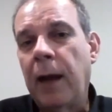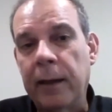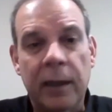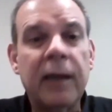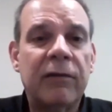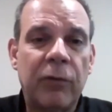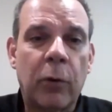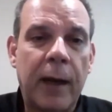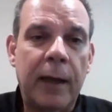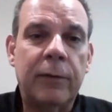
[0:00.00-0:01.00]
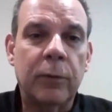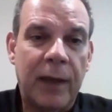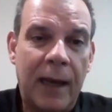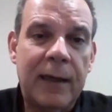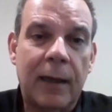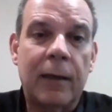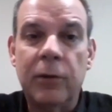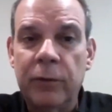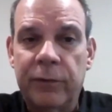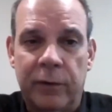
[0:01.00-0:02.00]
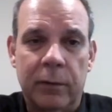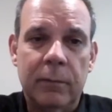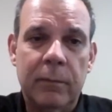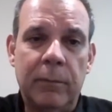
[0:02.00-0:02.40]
I think it's okay to take it and use it,